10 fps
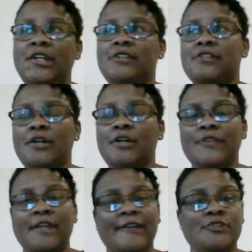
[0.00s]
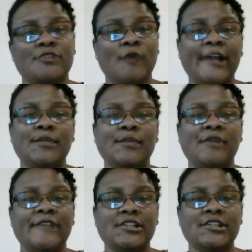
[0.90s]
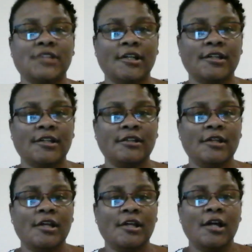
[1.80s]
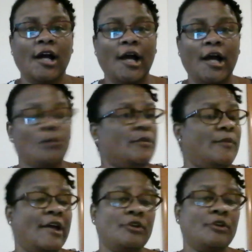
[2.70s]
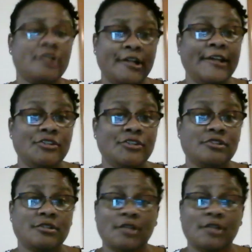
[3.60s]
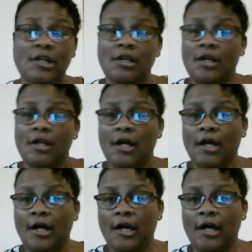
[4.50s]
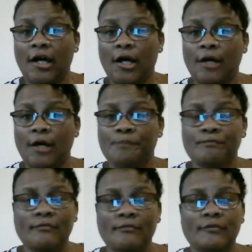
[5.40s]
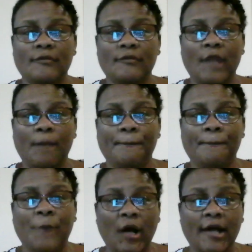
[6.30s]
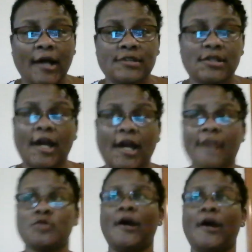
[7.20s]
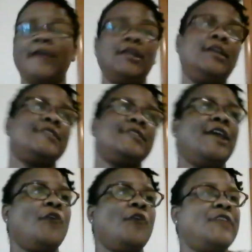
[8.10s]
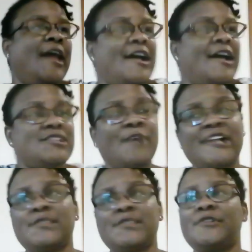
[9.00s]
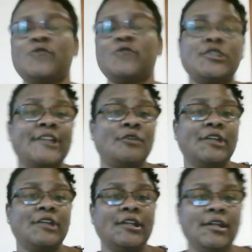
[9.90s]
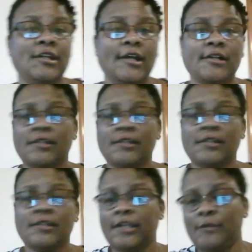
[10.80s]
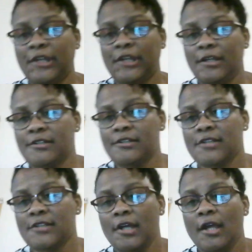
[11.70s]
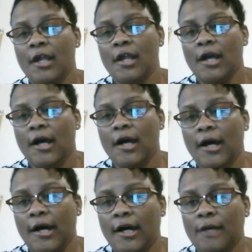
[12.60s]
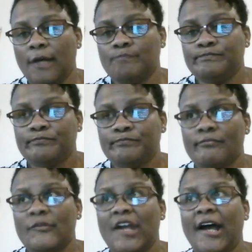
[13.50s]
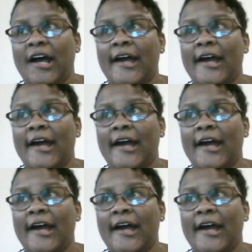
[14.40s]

so that if I tried to be a vegetarian, I would be malnourished. But I try and eat as healthy as possible. Of course, I don't eat any unclean meats. But I